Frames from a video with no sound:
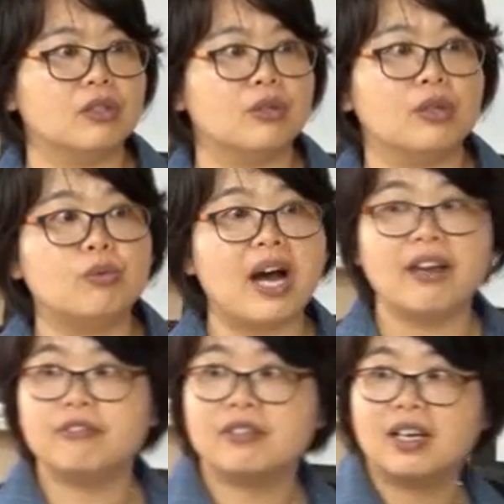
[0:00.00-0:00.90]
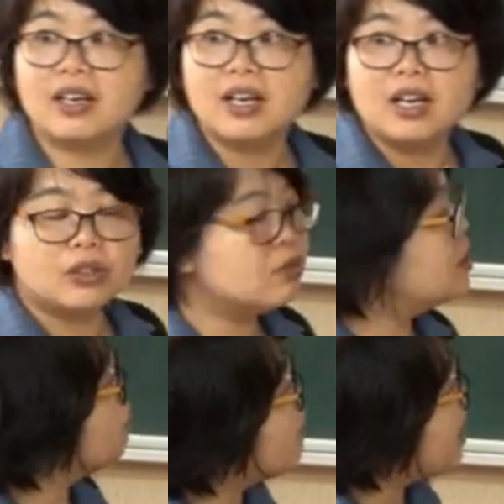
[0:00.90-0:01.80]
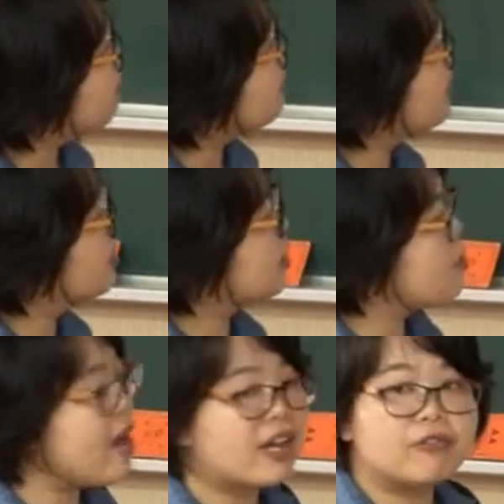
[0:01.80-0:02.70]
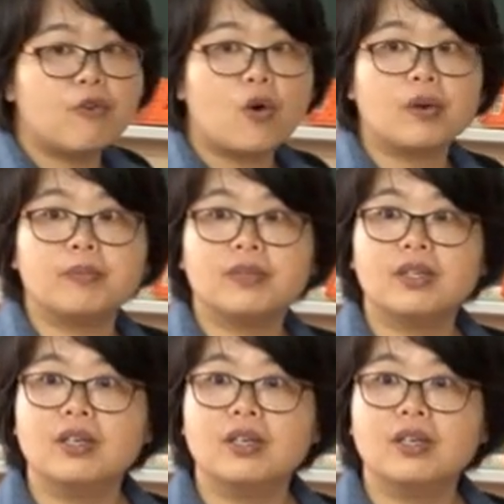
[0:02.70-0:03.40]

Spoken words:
to derive the correct form.